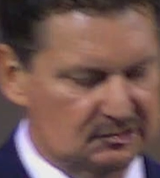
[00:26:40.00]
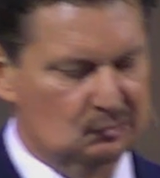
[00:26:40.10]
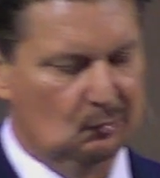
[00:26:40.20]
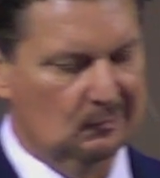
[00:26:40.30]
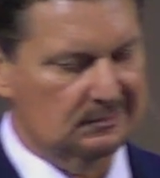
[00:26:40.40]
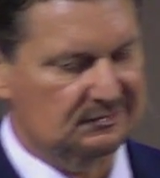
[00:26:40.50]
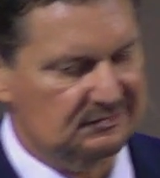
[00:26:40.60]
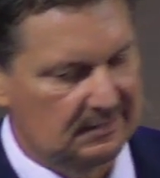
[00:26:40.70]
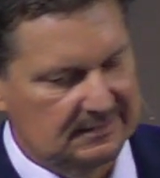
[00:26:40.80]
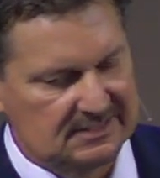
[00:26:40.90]
is Jehoiada's
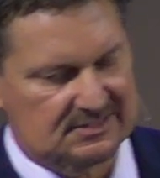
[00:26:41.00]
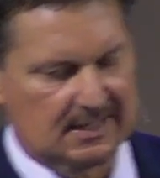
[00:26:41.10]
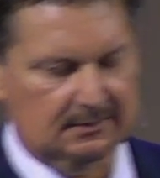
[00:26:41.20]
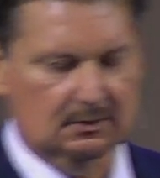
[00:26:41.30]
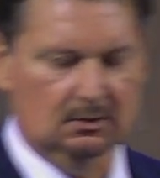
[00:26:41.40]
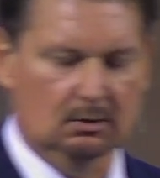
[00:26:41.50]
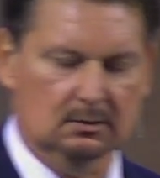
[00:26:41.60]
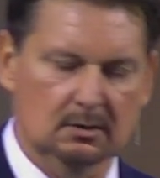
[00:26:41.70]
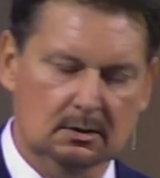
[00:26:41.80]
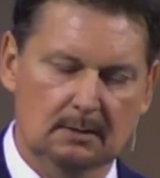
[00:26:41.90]
son, he said, the
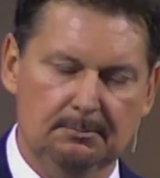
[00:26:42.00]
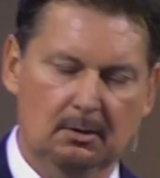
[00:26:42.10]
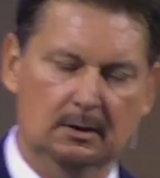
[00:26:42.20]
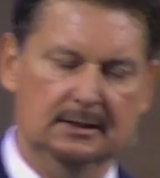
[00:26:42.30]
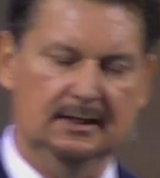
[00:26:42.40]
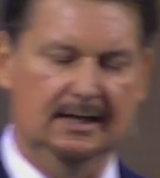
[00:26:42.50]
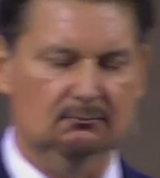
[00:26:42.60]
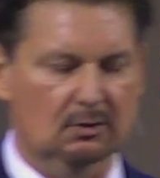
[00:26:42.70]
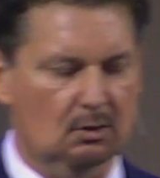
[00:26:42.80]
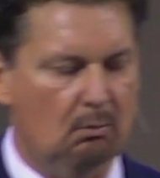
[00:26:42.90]
Lord look upon it
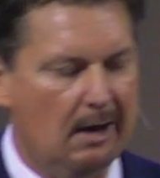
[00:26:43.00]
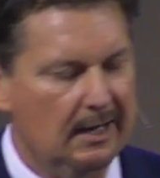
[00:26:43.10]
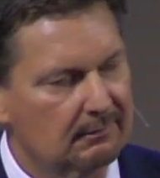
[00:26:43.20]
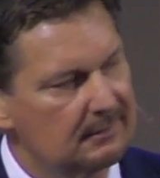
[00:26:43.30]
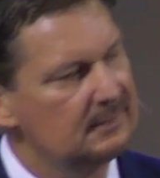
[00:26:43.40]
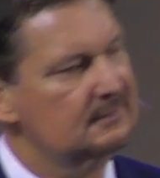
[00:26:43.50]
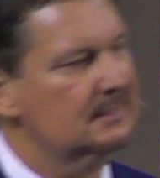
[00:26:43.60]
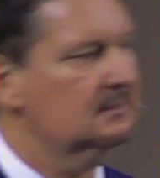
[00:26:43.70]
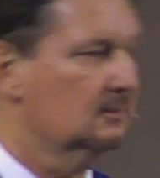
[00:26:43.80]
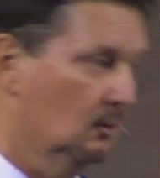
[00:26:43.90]
and required.
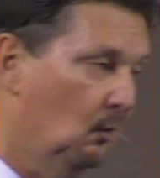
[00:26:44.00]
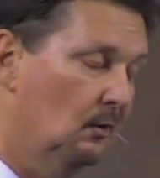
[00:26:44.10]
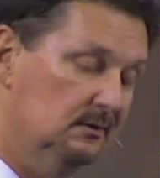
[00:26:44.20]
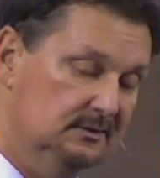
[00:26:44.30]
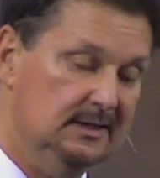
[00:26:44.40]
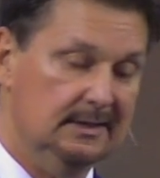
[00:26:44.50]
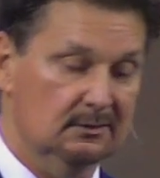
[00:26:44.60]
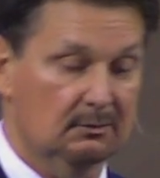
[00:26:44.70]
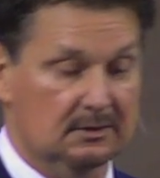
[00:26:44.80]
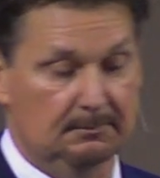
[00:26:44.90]
Indeed, the Lord
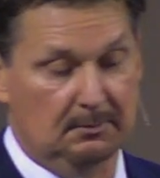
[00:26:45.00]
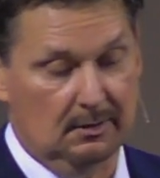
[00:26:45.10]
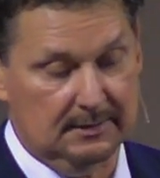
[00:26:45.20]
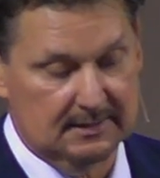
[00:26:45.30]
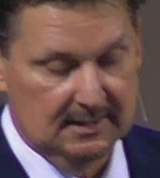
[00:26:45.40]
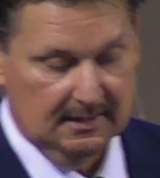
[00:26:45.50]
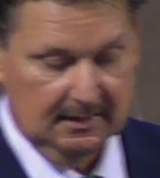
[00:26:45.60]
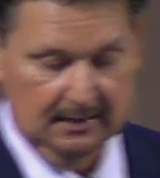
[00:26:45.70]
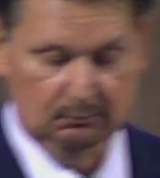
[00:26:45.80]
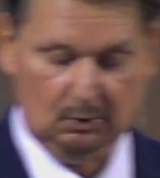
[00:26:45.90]
did look upon it
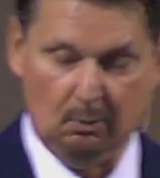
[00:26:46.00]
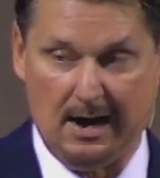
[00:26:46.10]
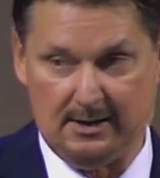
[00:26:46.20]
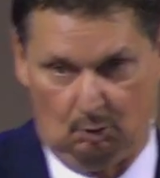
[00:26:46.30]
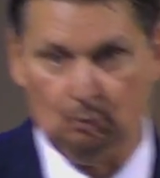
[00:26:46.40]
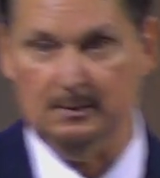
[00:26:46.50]
and required